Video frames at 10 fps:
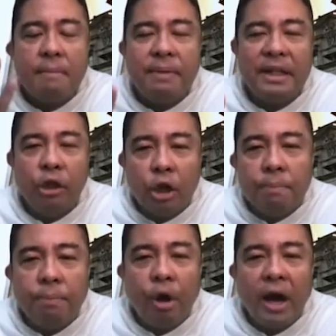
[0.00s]
But
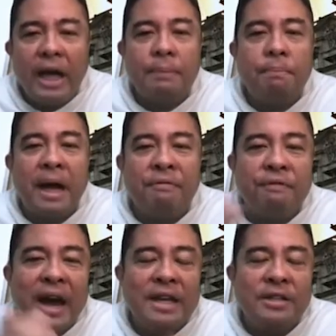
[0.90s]
look, Paul, at
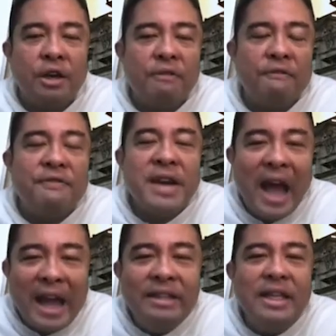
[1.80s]
Pfizer,
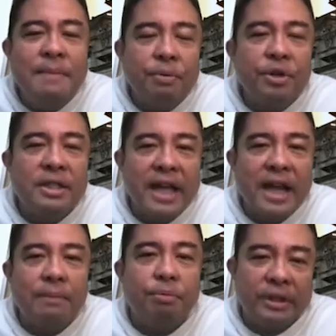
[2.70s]

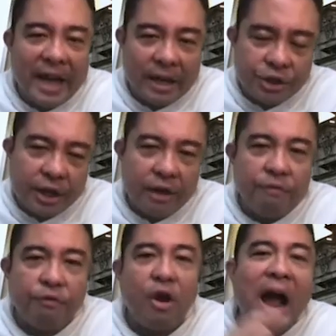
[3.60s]
90%
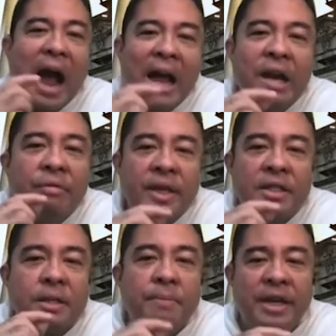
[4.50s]
protection for
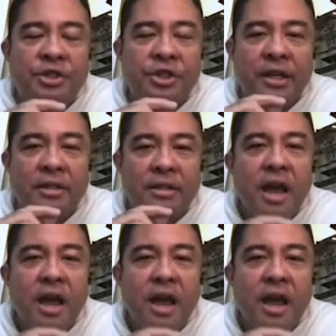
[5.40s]
high-risk patients